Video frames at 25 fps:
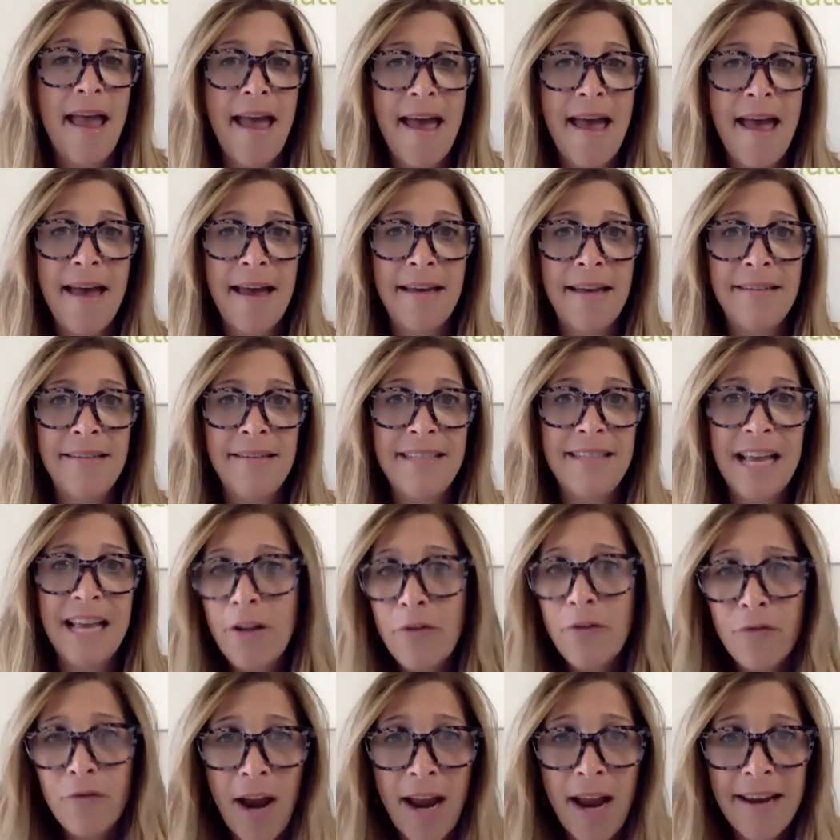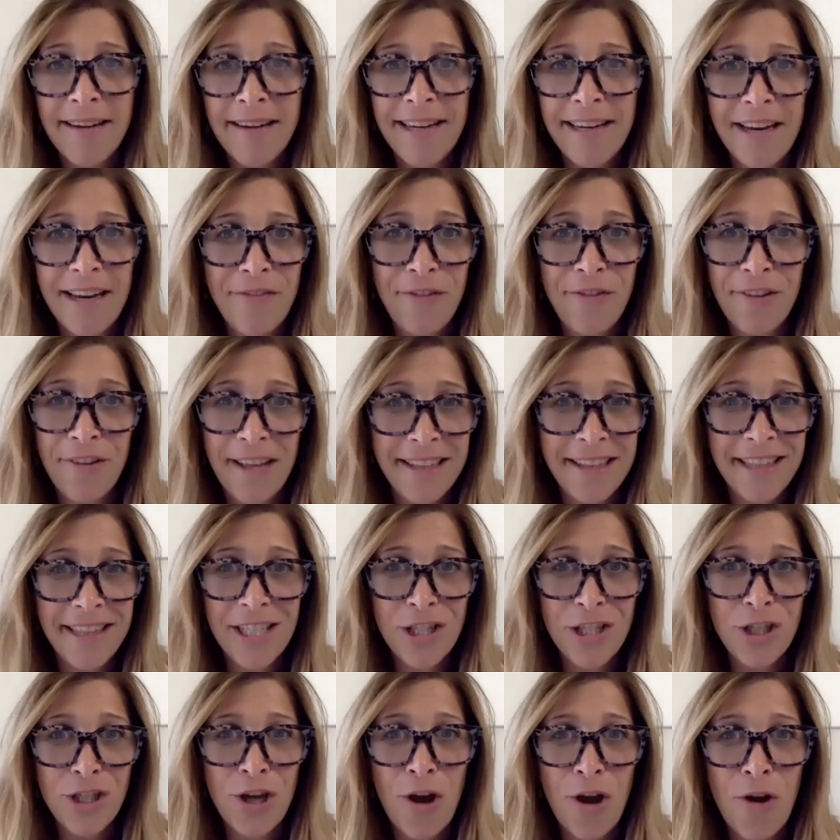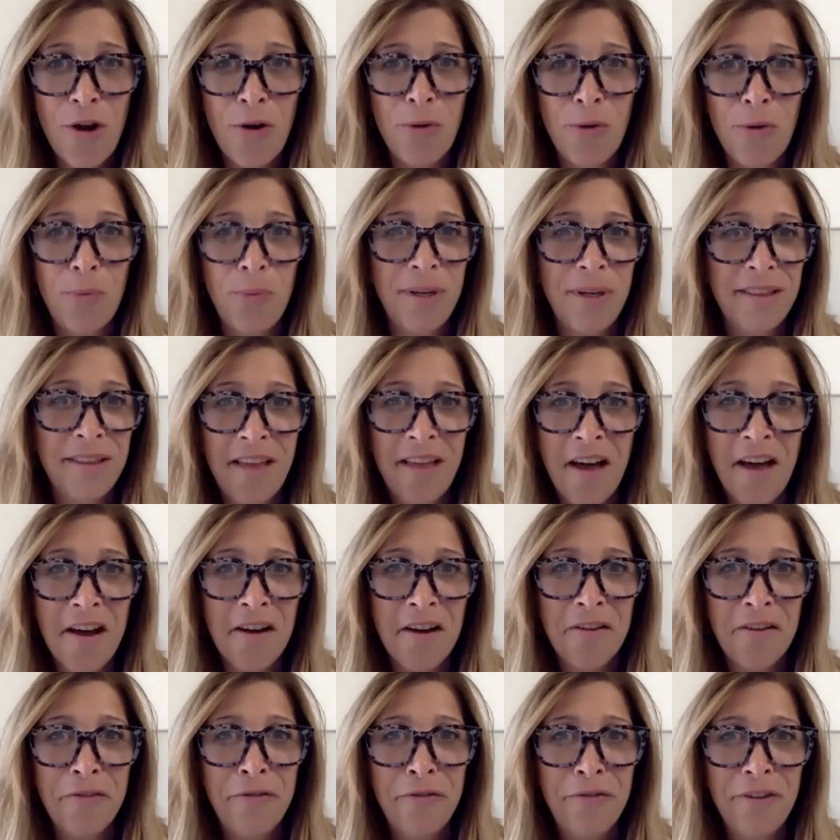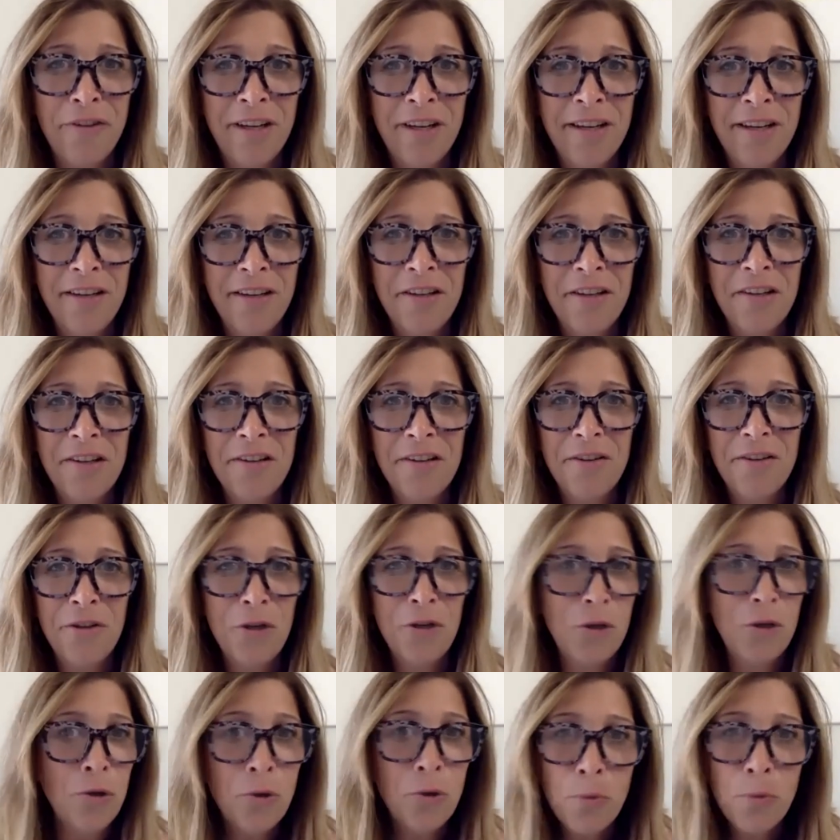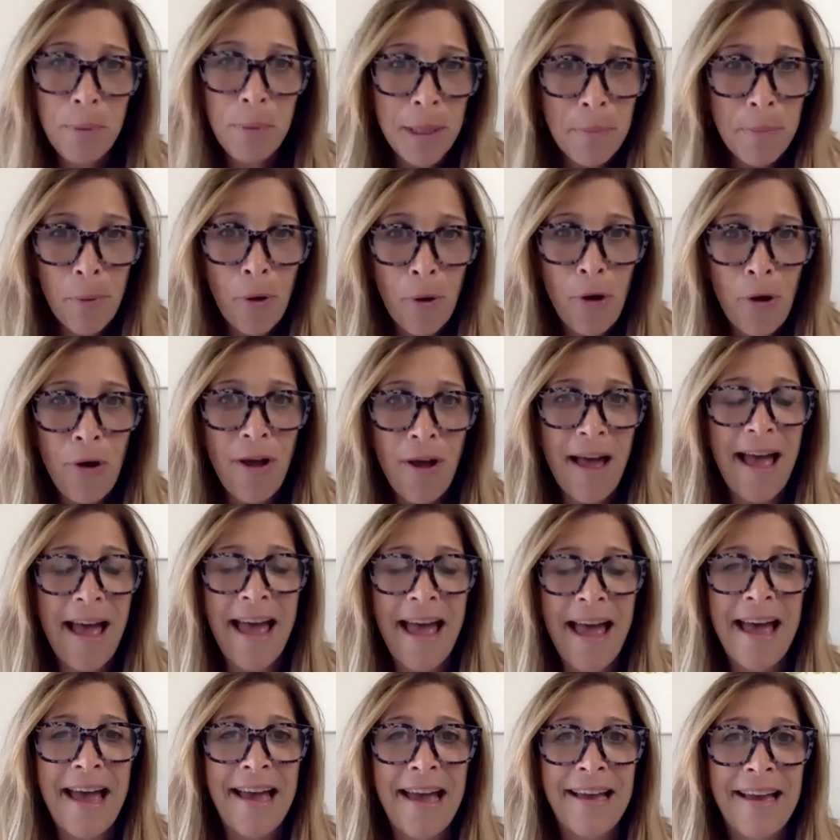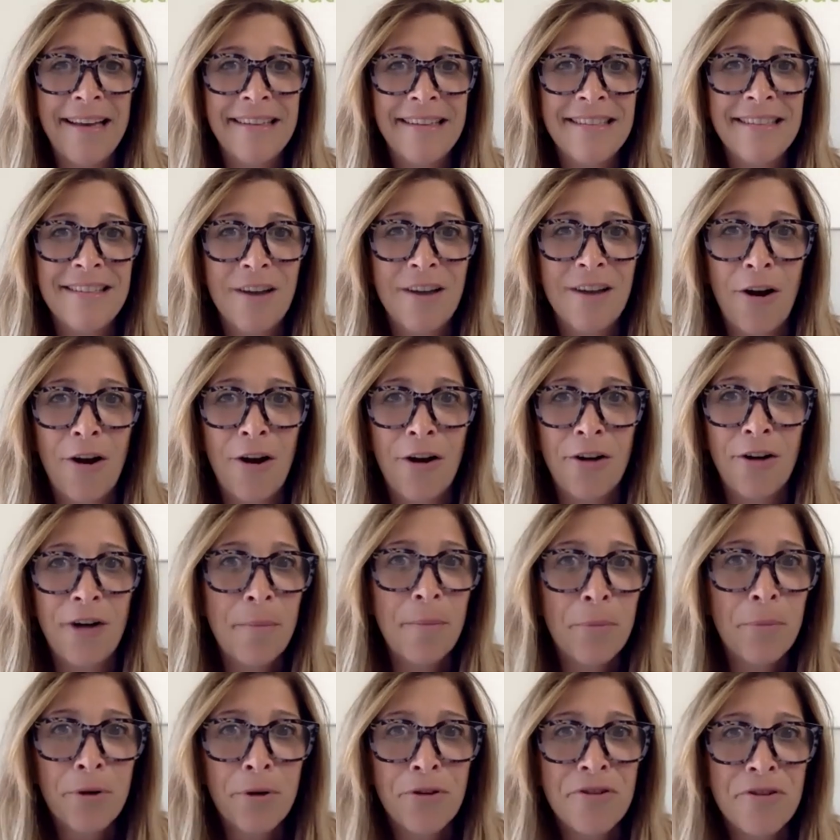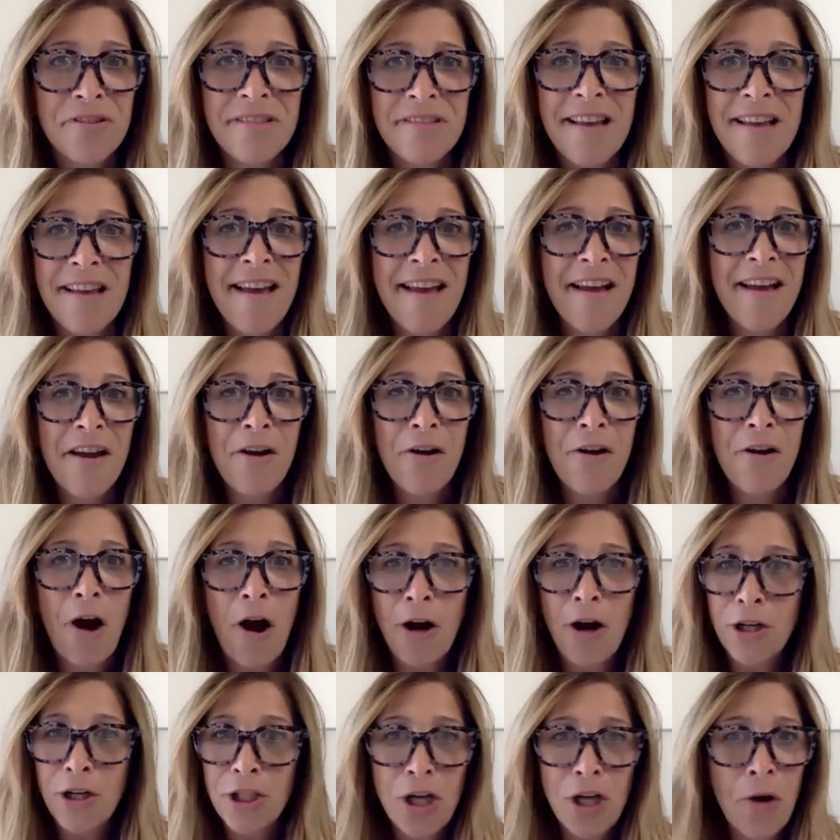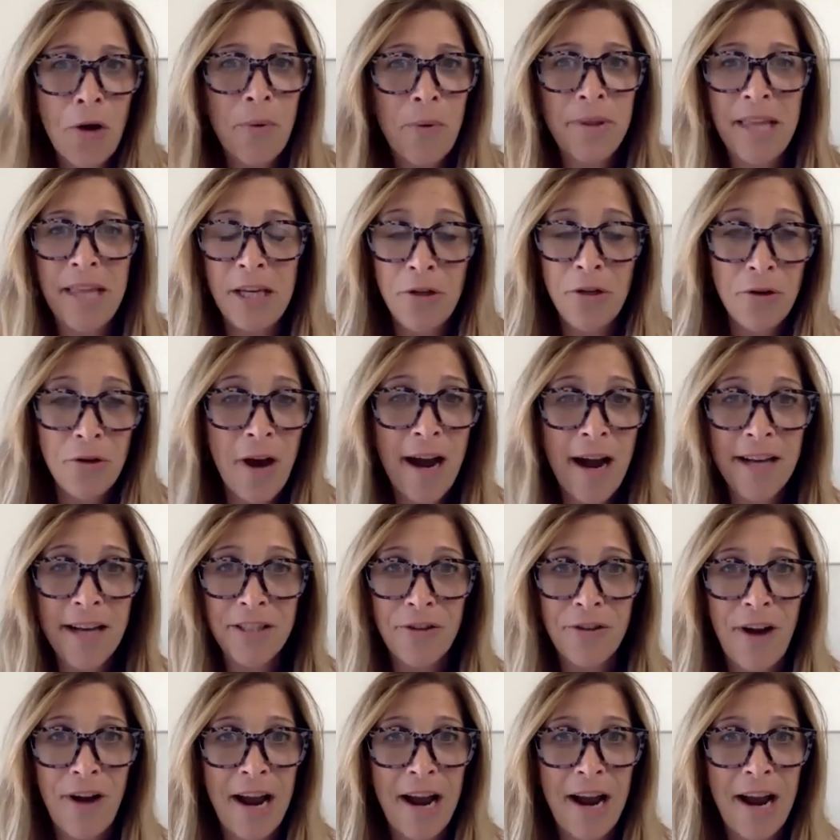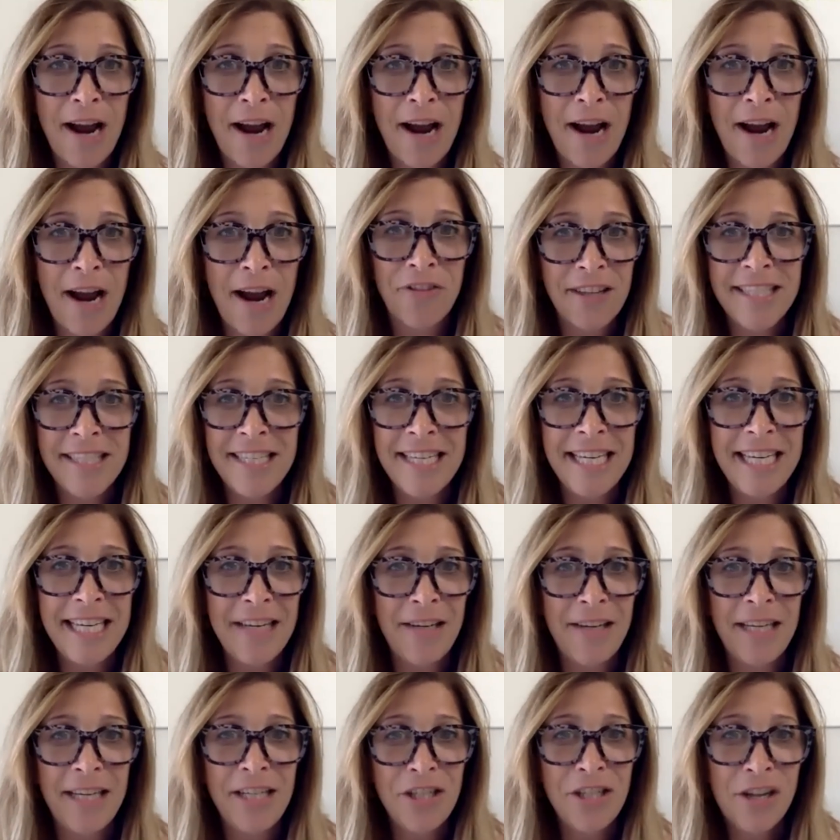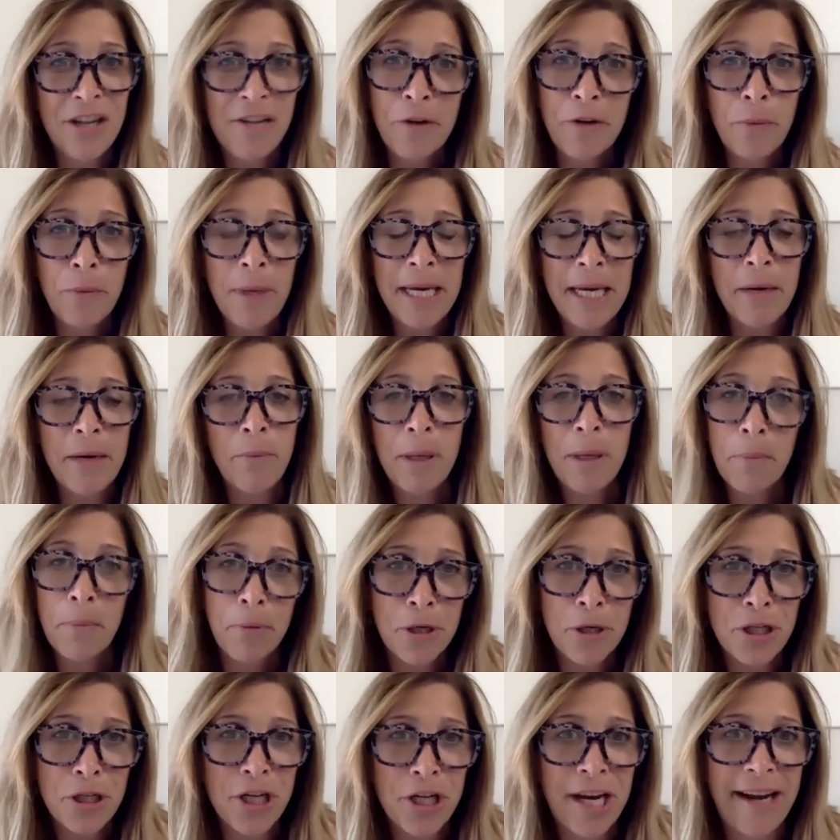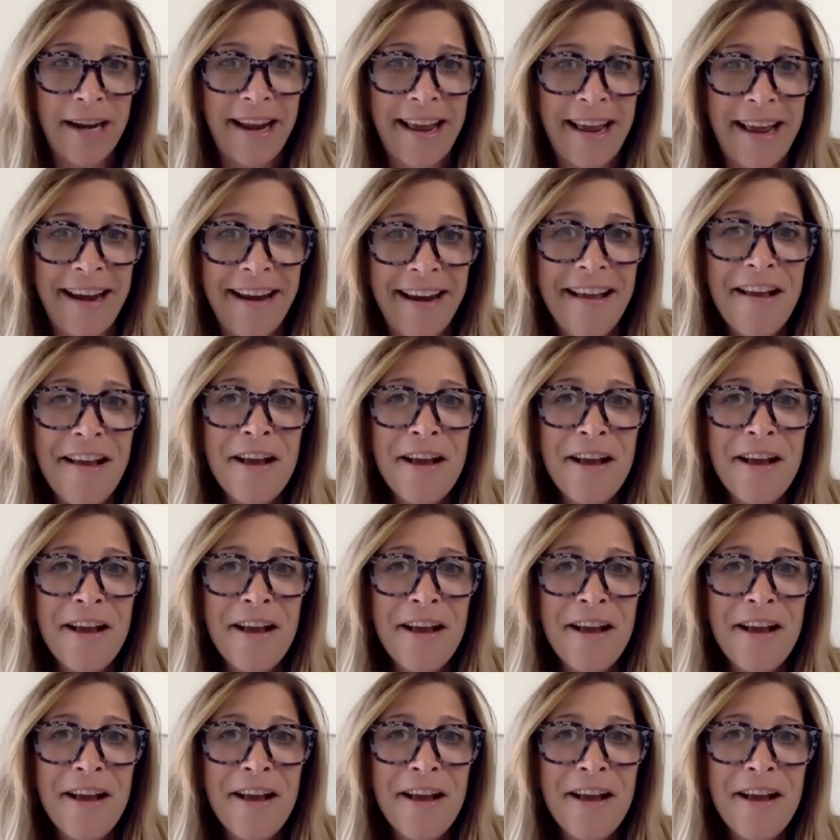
And tell a friend if you like this show. We love new people, and our numbers are showing that you guys are out there listening each and every week, and we appreciate it.